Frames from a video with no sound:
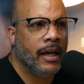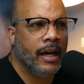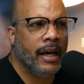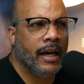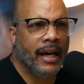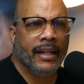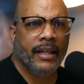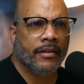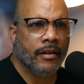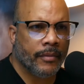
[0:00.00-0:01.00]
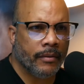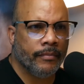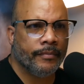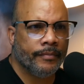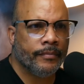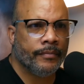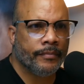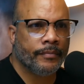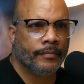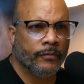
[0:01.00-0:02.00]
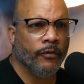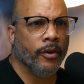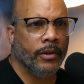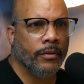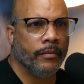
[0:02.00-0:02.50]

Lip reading: And I need something from you.